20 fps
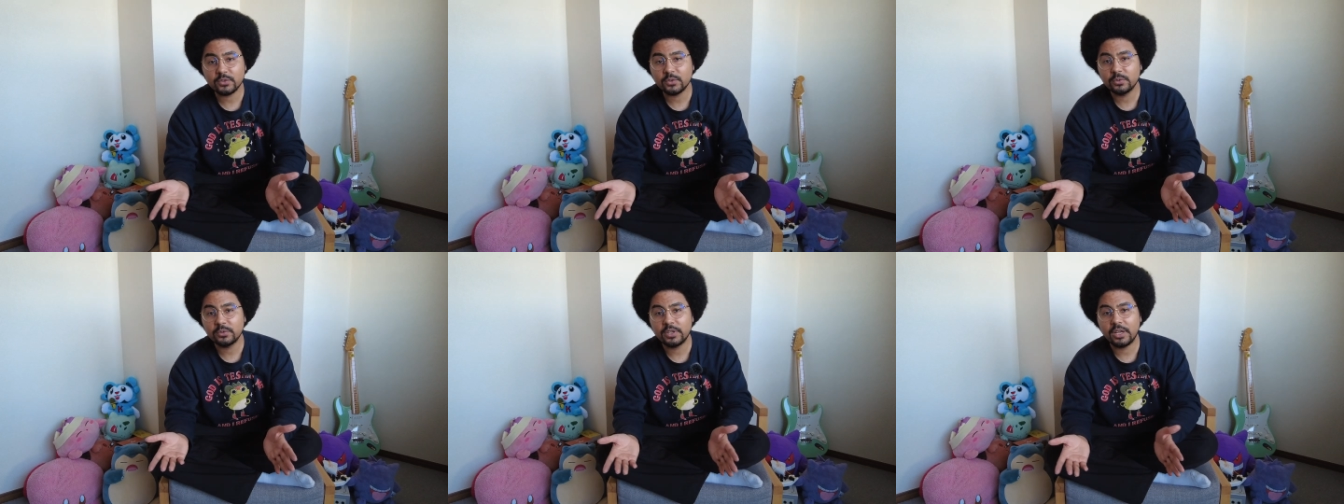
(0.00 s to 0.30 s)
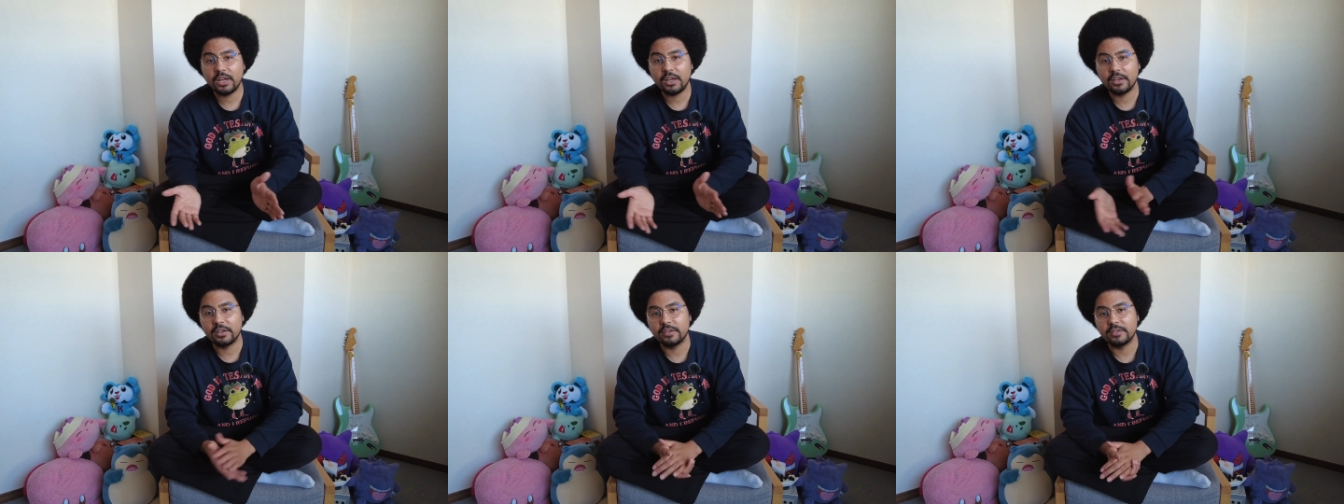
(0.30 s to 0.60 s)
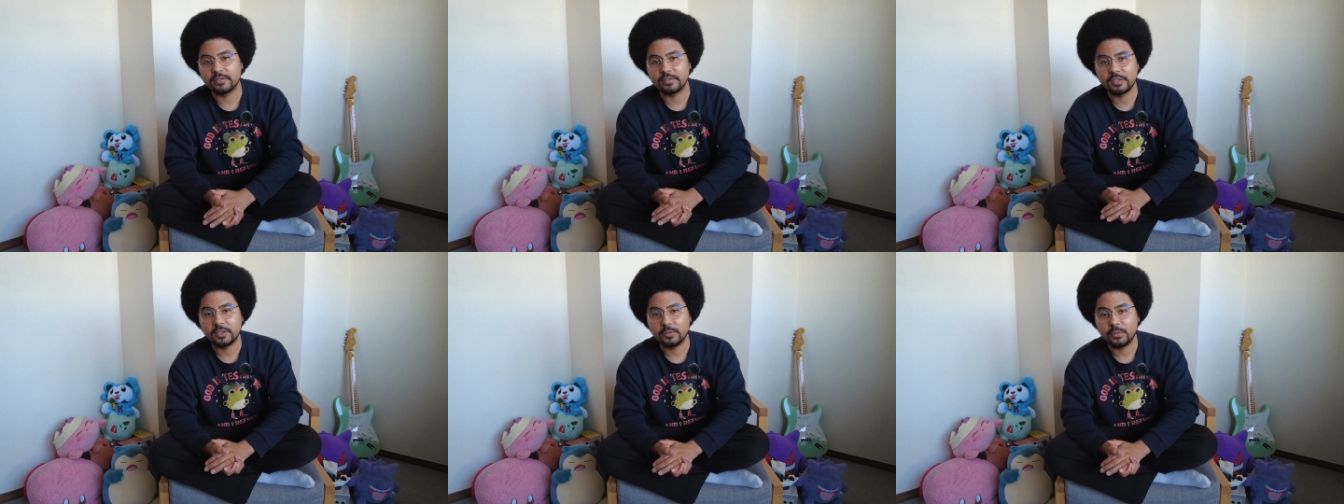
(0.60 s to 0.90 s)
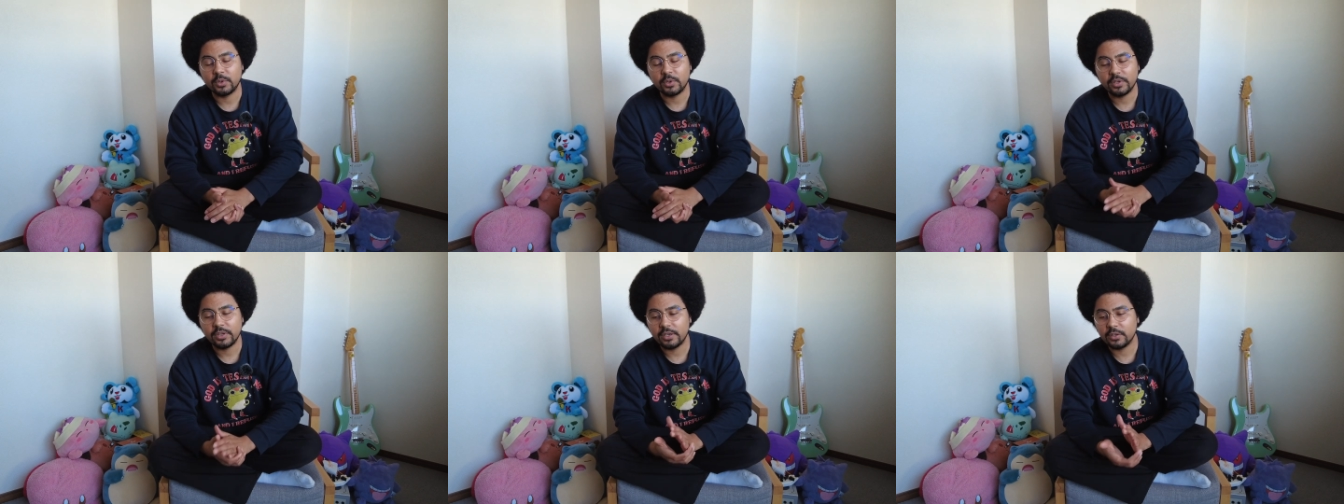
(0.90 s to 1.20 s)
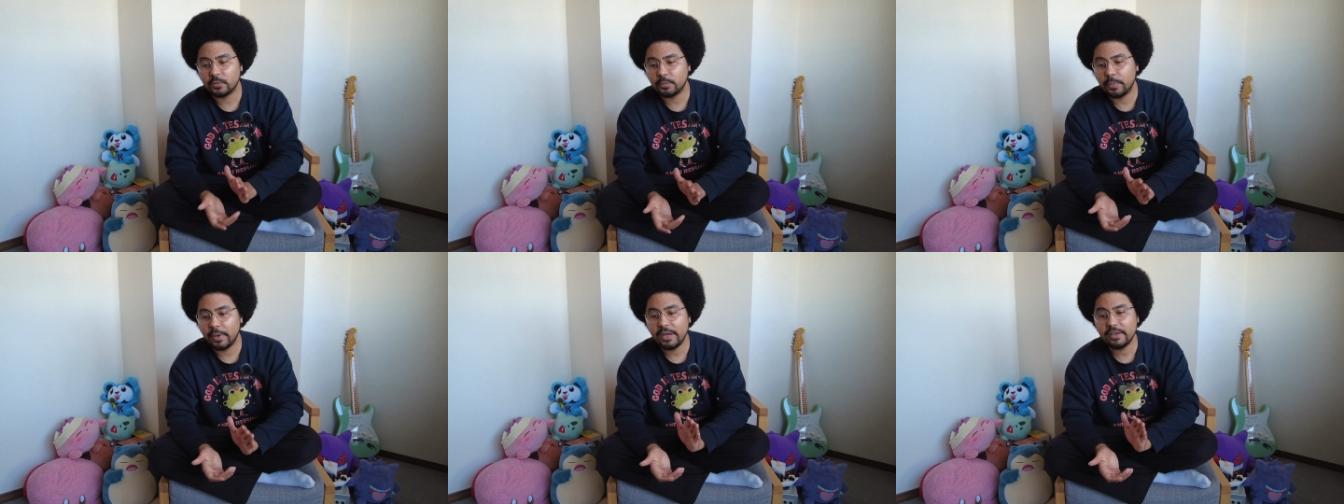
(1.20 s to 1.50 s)
all Naha is anymore. It's
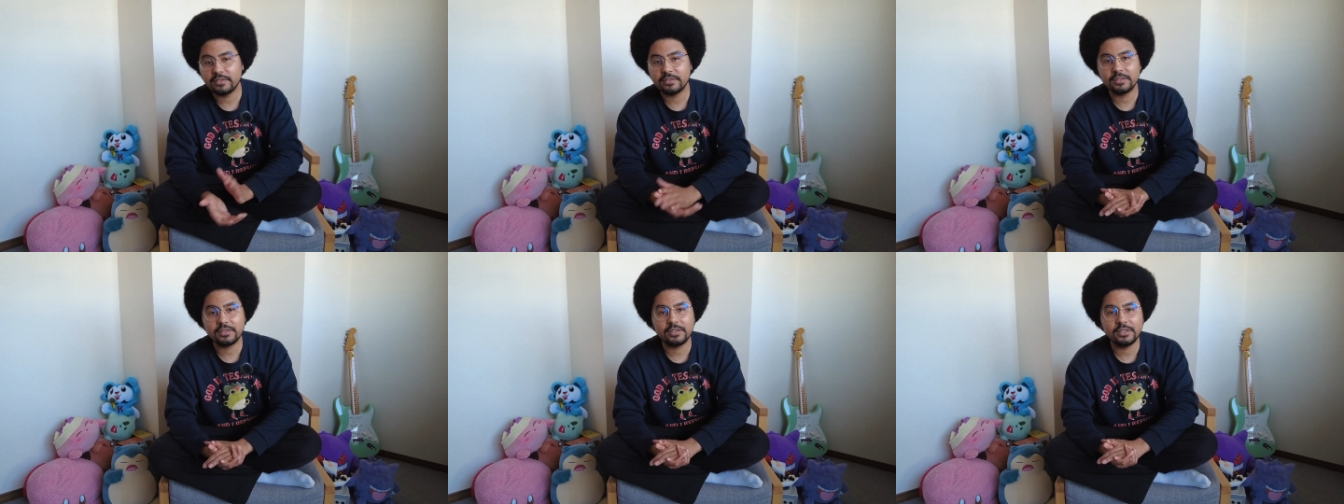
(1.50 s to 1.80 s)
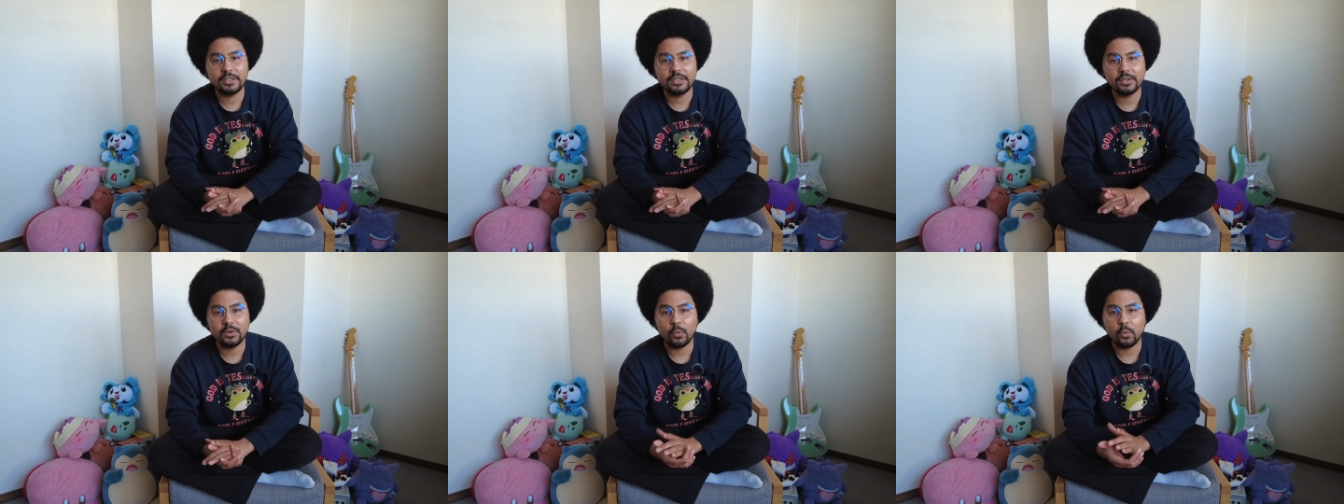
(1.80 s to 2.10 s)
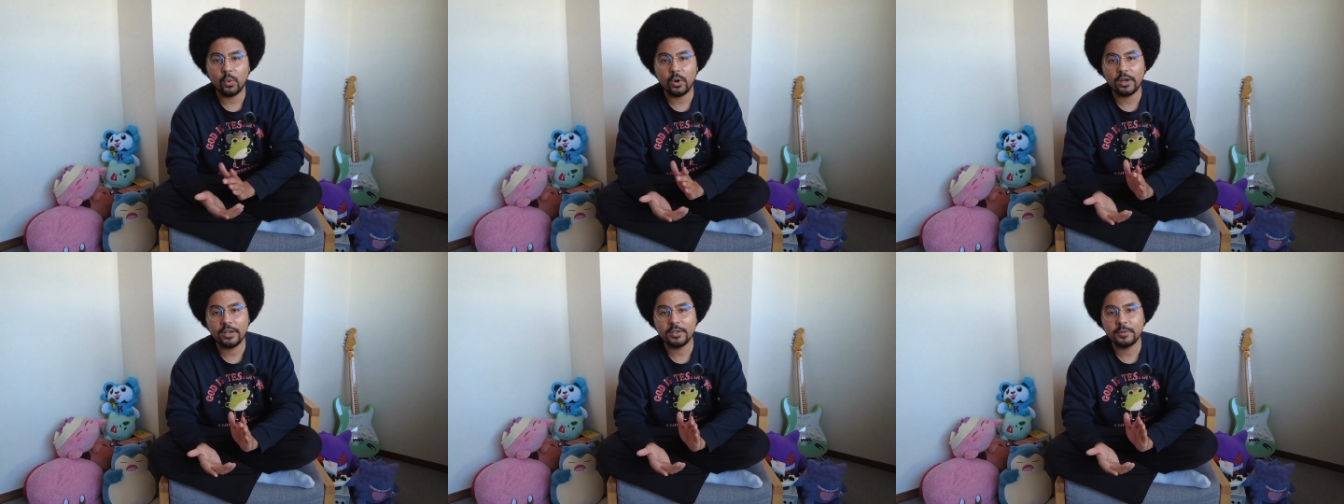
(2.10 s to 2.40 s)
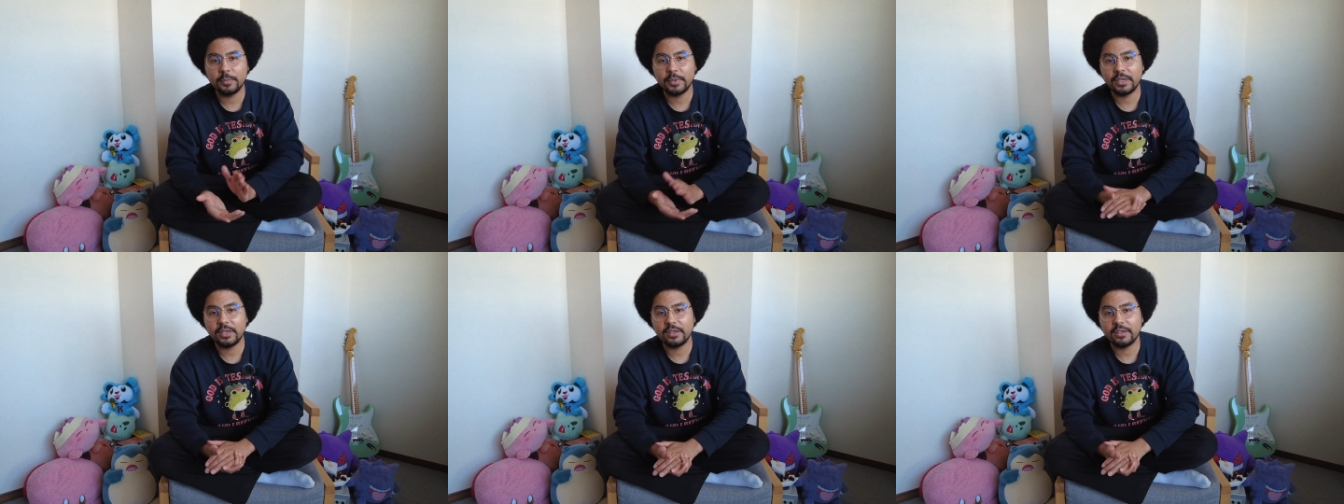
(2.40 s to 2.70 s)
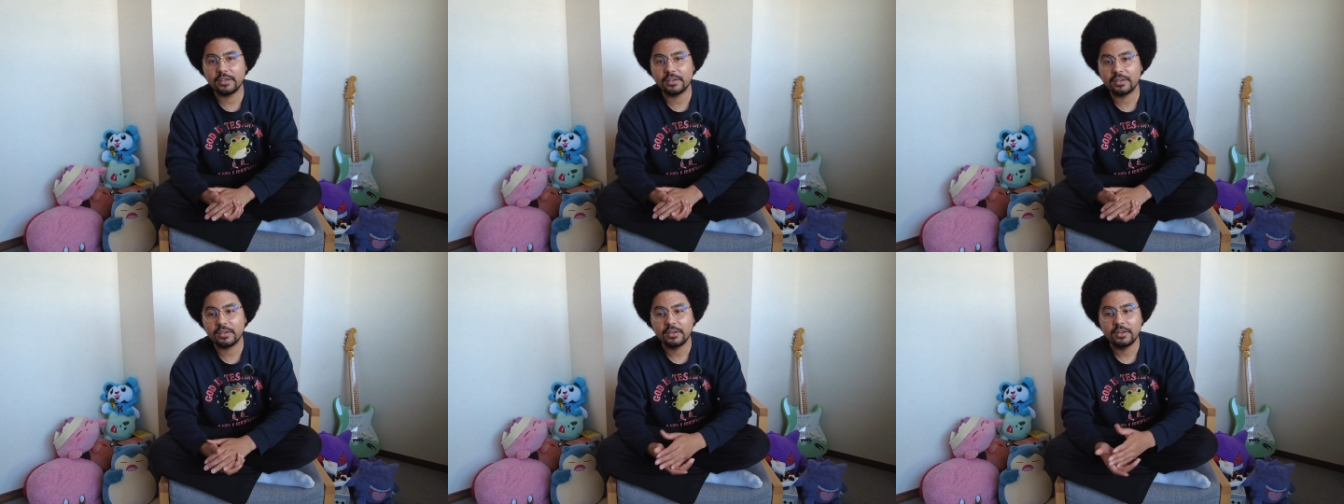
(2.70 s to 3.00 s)
basically one
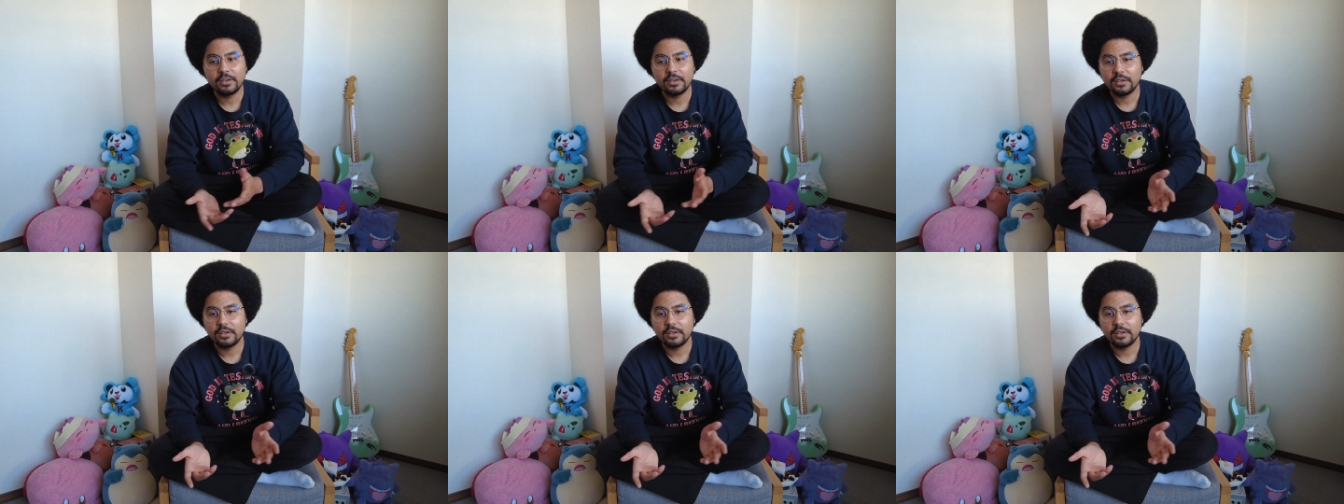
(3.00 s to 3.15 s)
big,